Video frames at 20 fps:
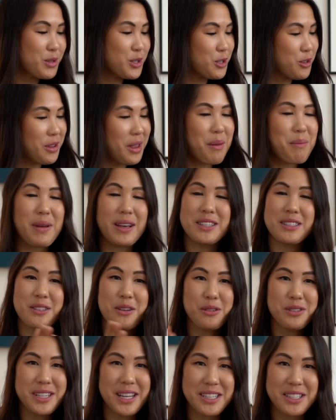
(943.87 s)
sure that makes
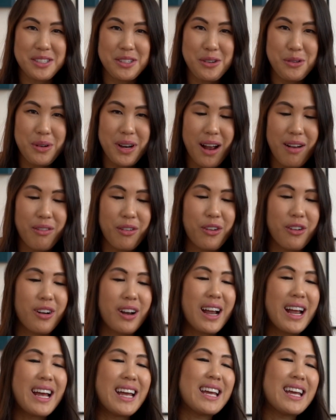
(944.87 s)
no sense to you, whatever,